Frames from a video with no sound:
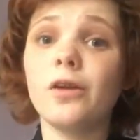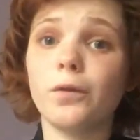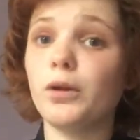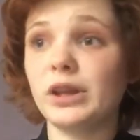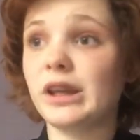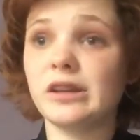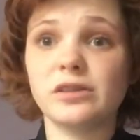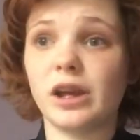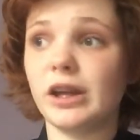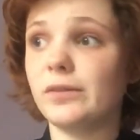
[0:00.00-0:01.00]
Phone a
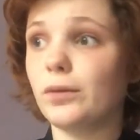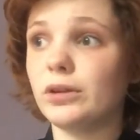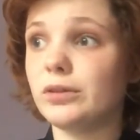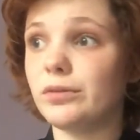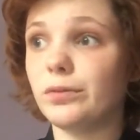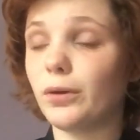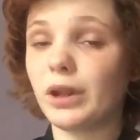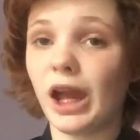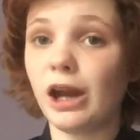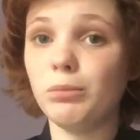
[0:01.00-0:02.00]
kids line, phone a phone
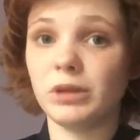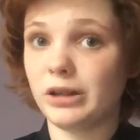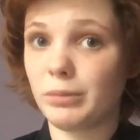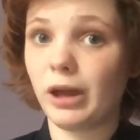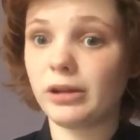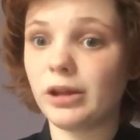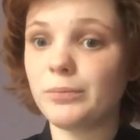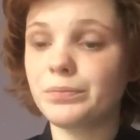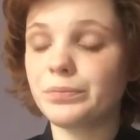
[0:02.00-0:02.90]
a helpline about it.